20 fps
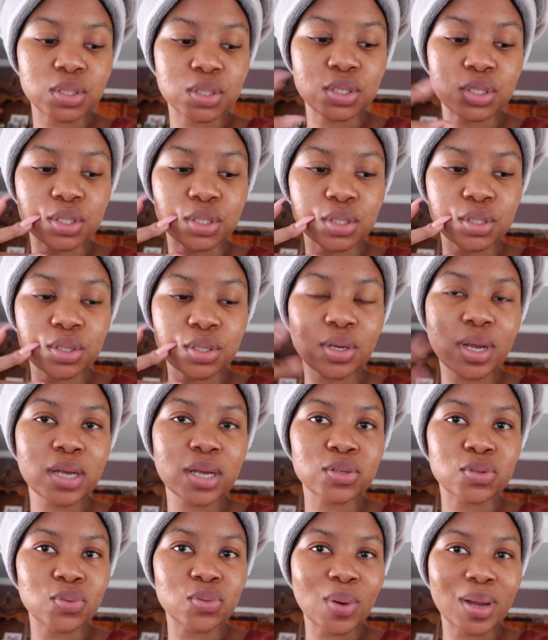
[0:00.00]
because you
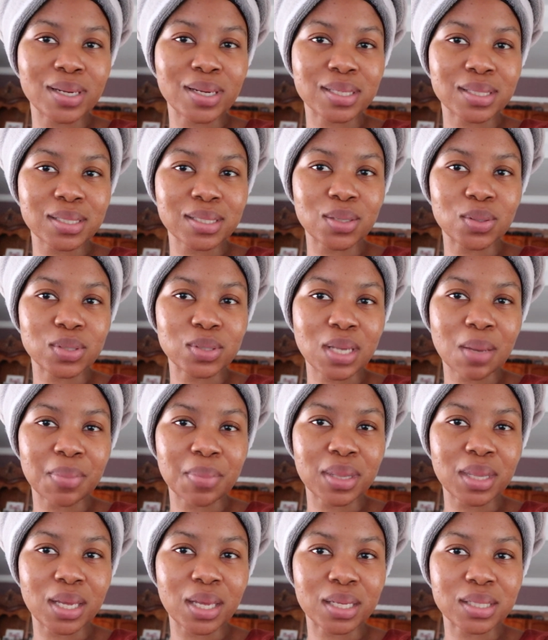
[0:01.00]
guys do want to see those type
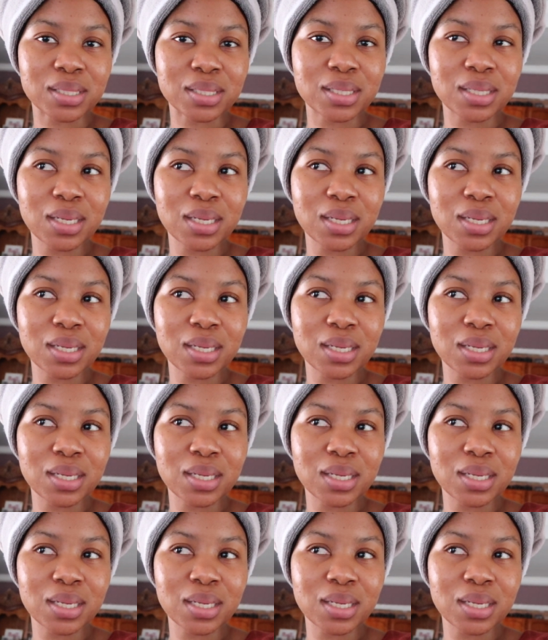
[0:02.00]
of things,